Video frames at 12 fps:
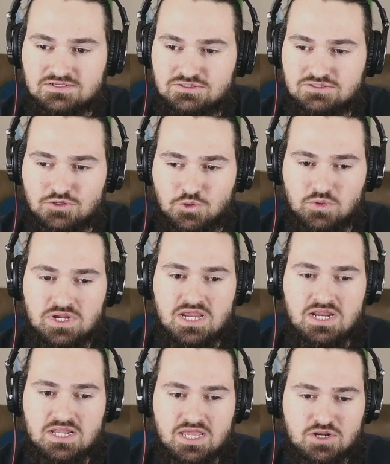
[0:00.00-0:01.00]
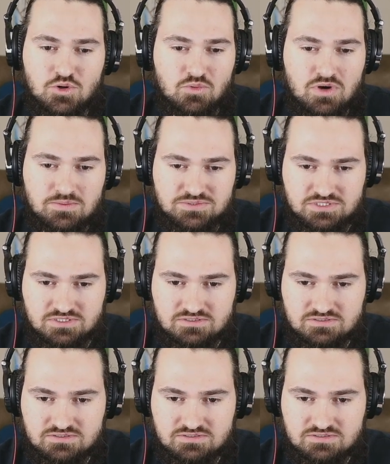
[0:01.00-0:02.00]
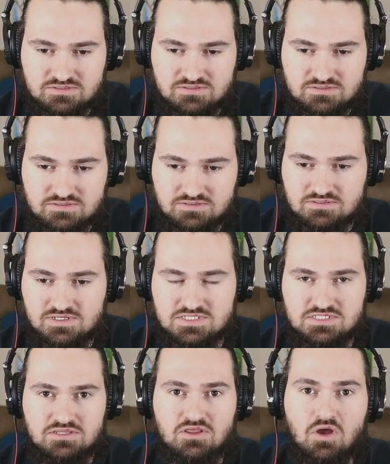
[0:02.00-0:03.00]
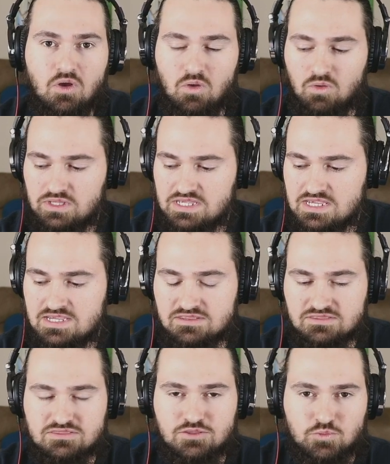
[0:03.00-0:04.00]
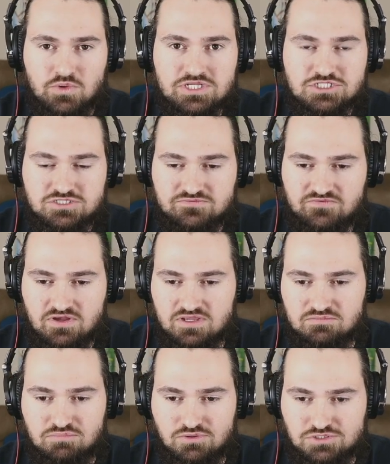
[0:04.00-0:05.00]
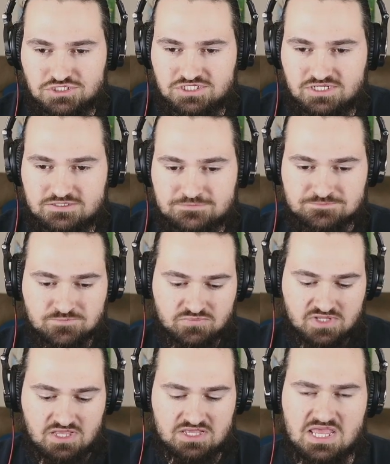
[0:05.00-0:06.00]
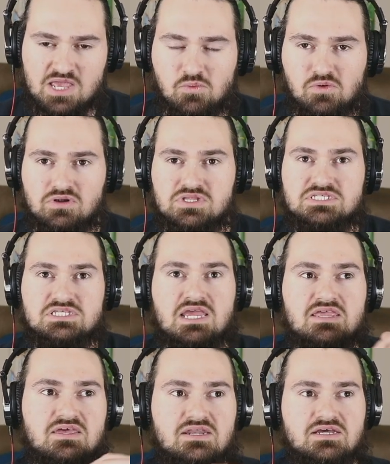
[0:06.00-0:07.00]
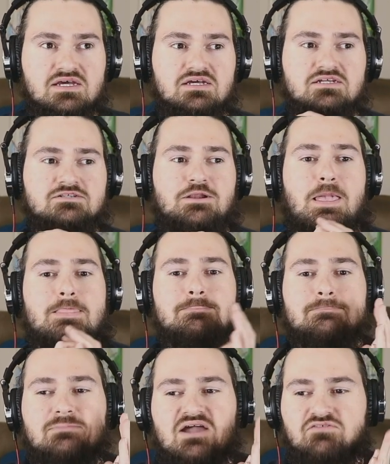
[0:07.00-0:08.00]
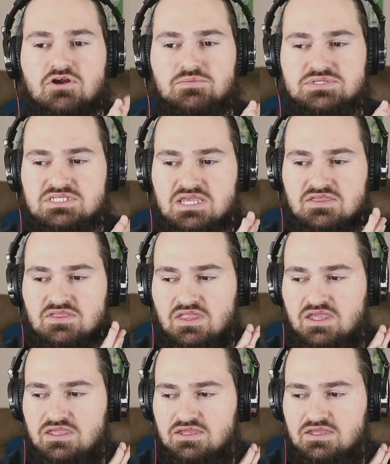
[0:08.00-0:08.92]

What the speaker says: Greed and corruption. This is the whole eat the rich fucking bullshit. Like they want to say that, I've heard them say that like